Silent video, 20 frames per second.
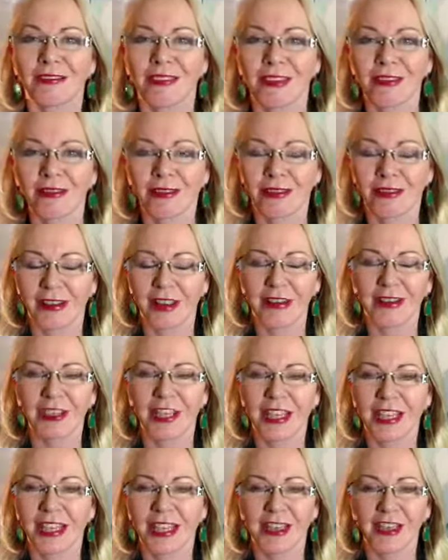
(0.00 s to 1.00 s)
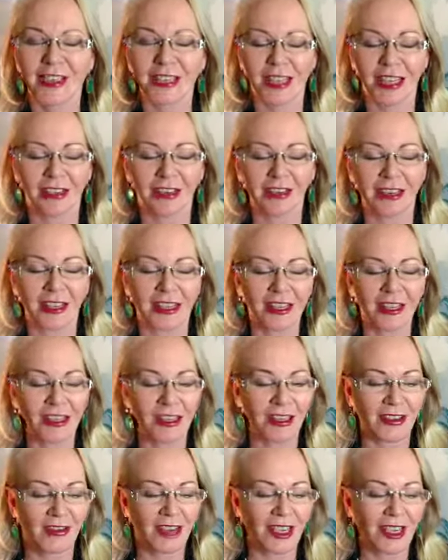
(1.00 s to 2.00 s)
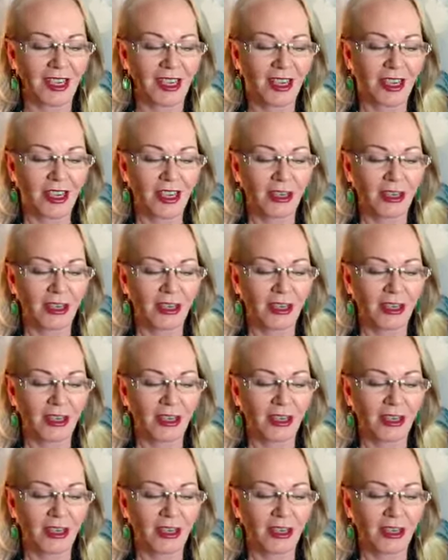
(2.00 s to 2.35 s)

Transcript: So with everything else going on, I mean,